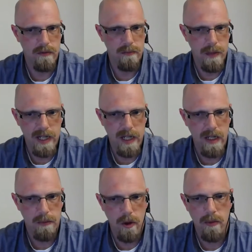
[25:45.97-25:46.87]
banking
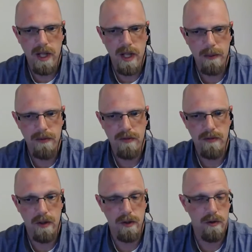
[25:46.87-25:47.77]
and mobile apps
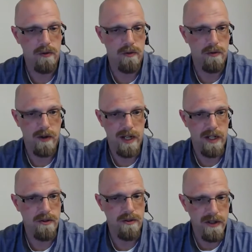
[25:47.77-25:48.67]
that you use for
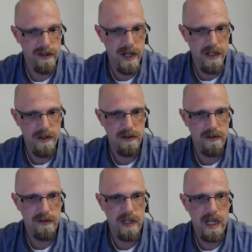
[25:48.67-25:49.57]
financial transactions,
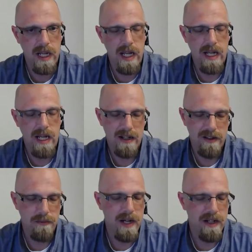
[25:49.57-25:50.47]

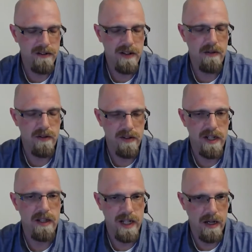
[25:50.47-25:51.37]
it's about as safe as
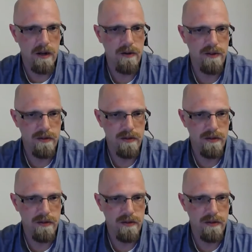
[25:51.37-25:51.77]
anything else.